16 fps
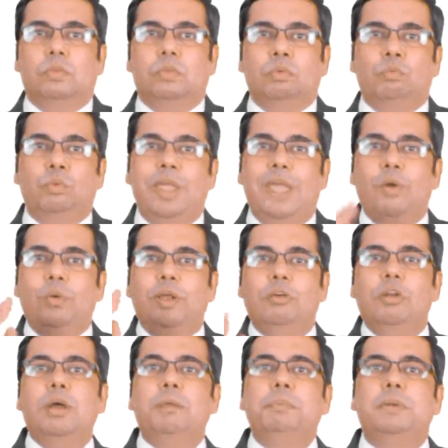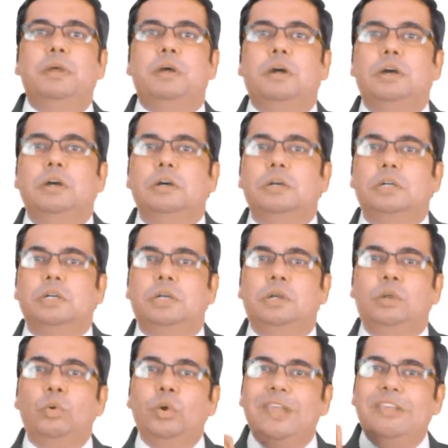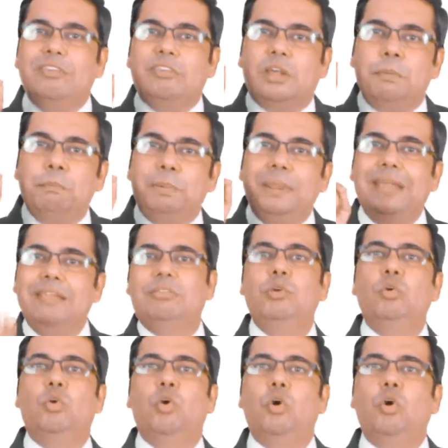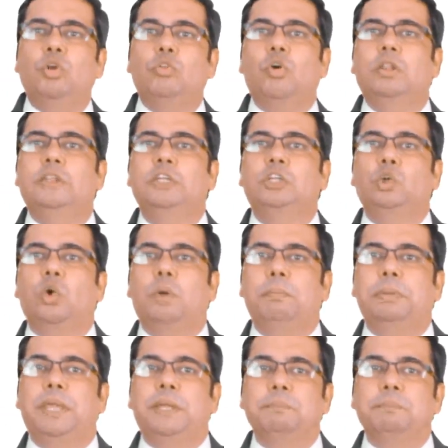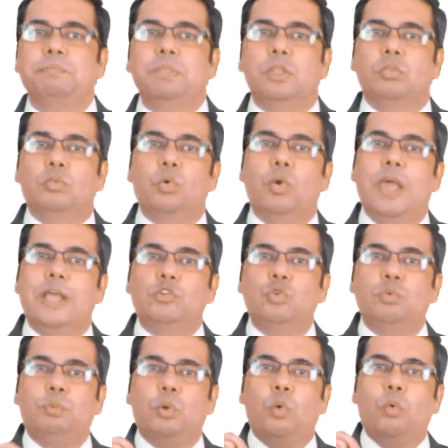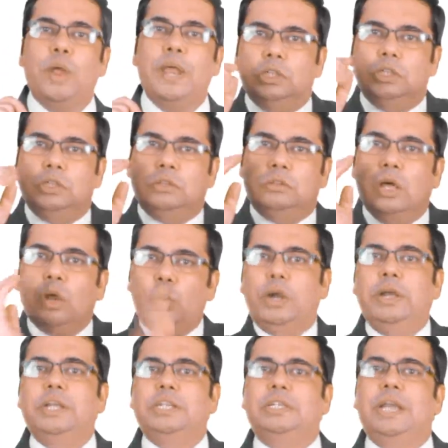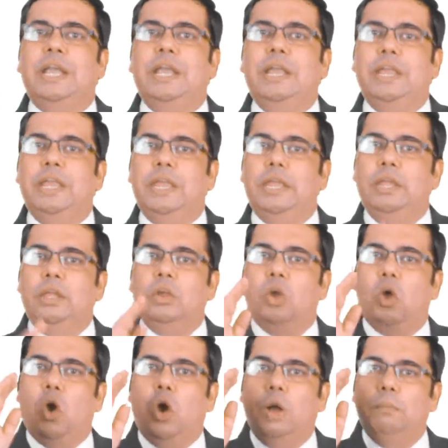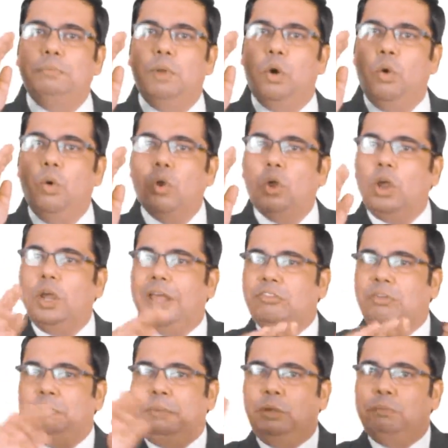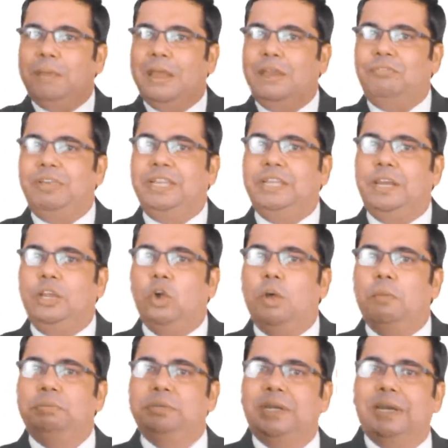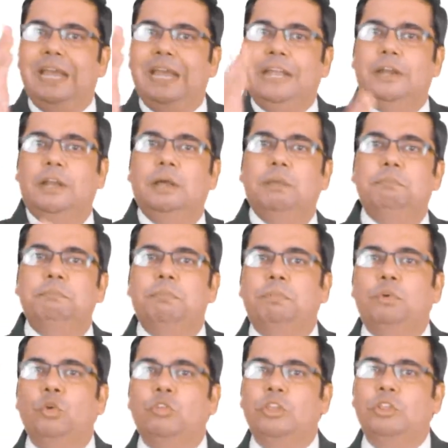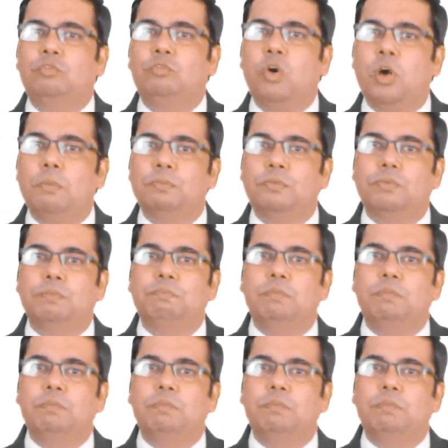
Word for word: We have developed a two days comprehensive course on this topic so as to provide thorough understanding of the overall aseptic manufacturing of sterile drug dosage forms.